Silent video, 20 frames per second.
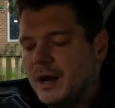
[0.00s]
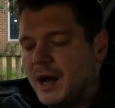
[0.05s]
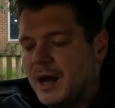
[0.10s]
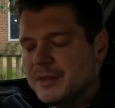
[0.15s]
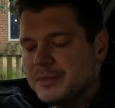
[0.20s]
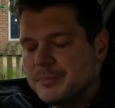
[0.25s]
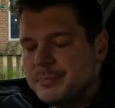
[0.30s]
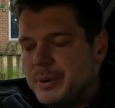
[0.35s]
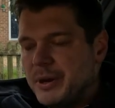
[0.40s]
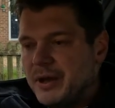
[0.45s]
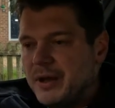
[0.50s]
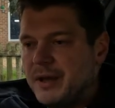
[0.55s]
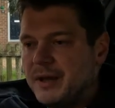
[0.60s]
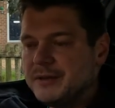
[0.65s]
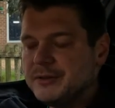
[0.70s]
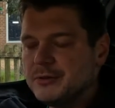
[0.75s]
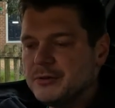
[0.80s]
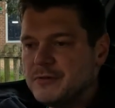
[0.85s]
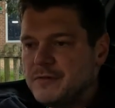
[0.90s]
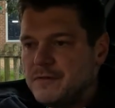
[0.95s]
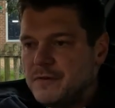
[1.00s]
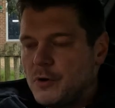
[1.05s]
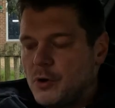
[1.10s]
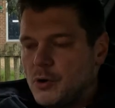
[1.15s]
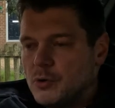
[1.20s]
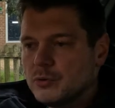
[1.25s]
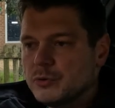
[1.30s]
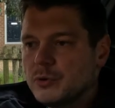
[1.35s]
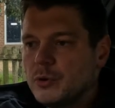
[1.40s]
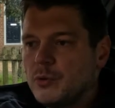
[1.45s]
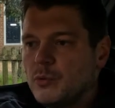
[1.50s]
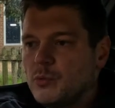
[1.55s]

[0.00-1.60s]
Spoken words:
unpair your phone